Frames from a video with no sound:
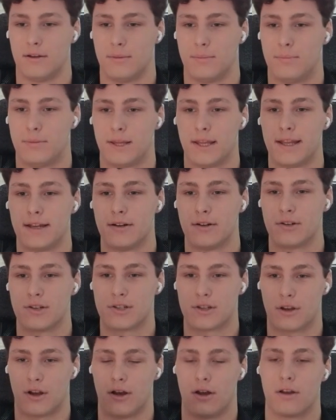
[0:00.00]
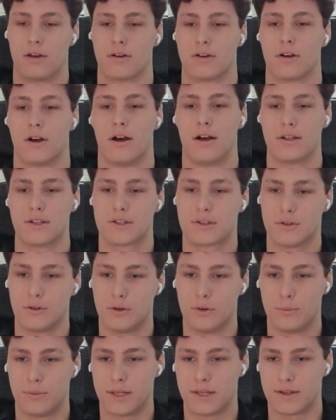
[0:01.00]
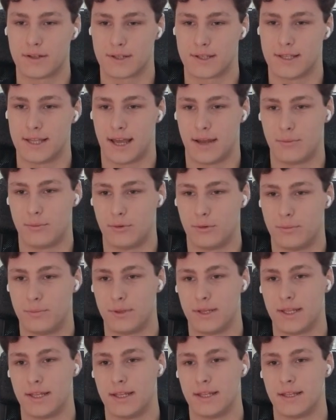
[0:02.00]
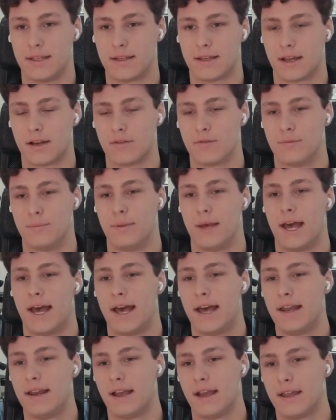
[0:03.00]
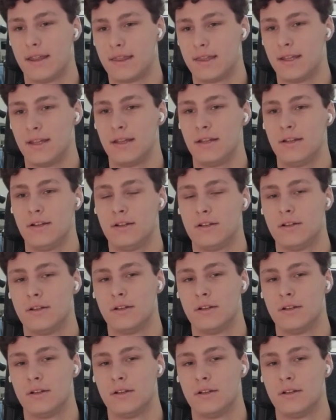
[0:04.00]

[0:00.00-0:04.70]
players on console, because that would be kind of bad, I think.